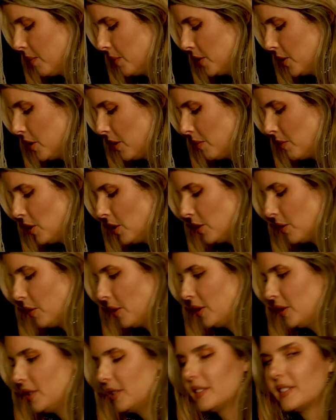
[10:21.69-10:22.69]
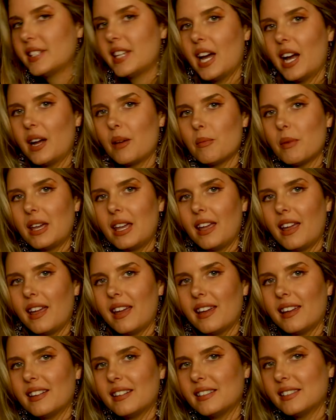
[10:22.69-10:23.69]
So I'm just going to stack my
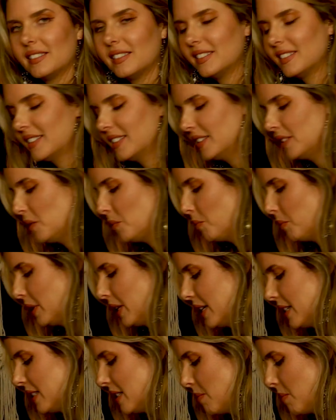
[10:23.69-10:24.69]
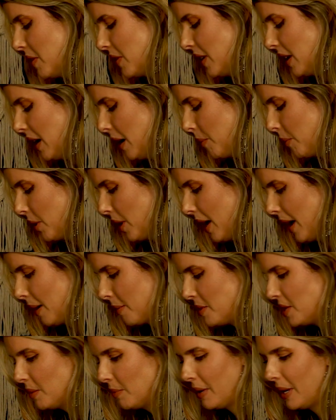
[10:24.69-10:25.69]
hands and place them on the upper
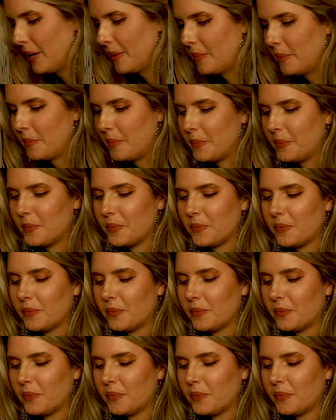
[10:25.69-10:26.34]
abdomen.